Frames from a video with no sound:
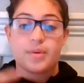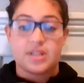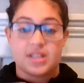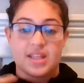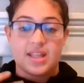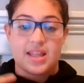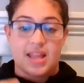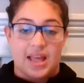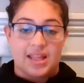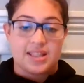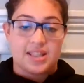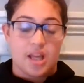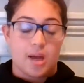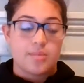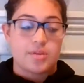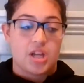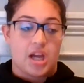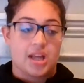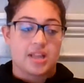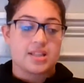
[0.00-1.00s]
in that
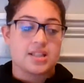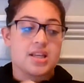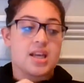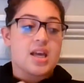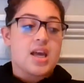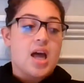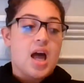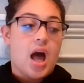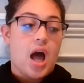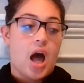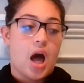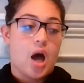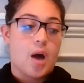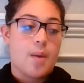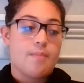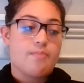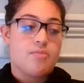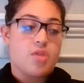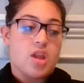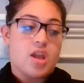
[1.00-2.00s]
subject.
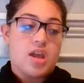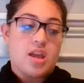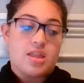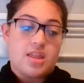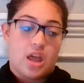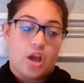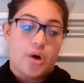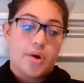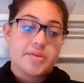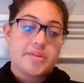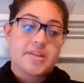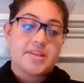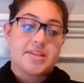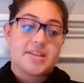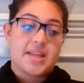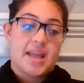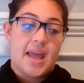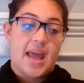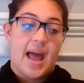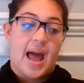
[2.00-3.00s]
They go on to
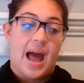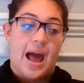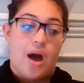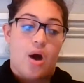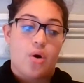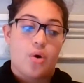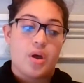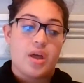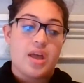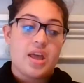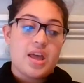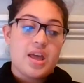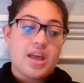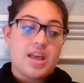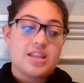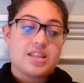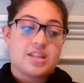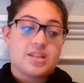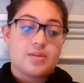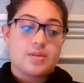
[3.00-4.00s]
say how
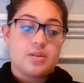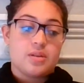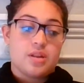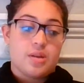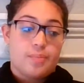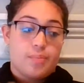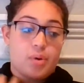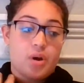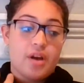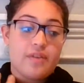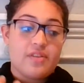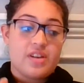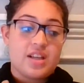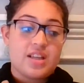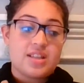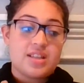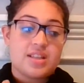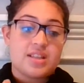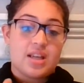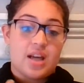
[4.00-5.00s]
the
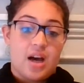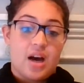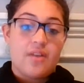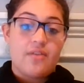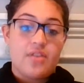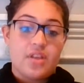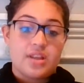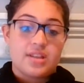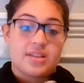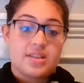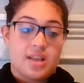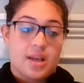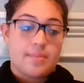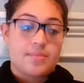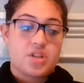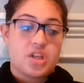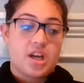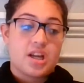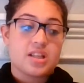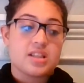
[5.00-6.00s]
prevalence of the
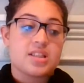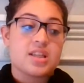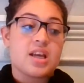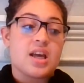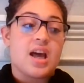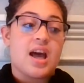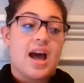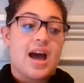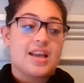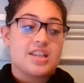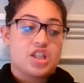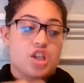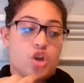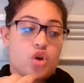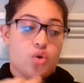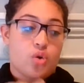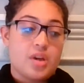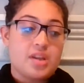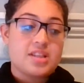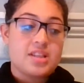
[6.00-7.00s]
subject has
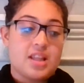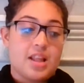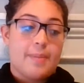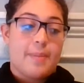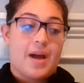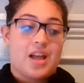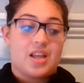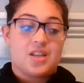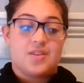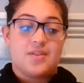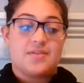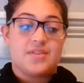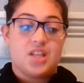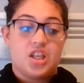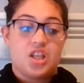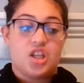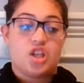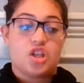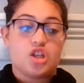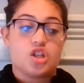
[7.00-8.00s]
increased in the past
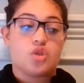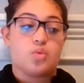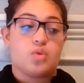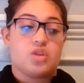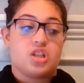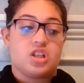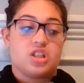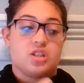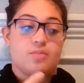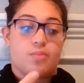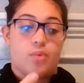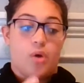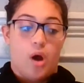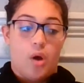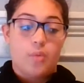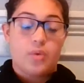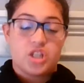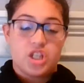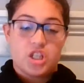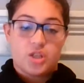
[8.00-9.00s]
15 years, which is
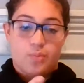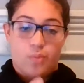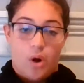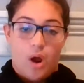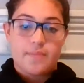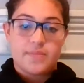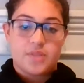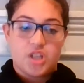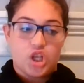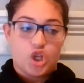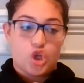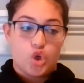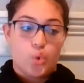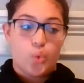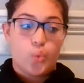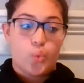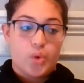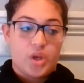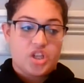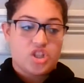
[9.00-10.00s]
prompting
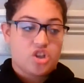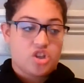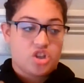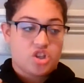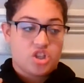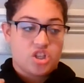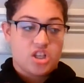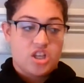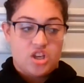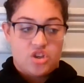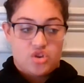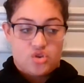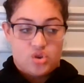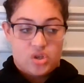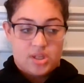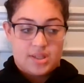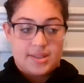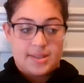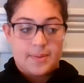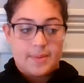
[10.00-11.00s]
new research
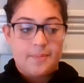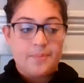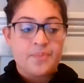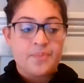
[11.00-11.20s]
interest.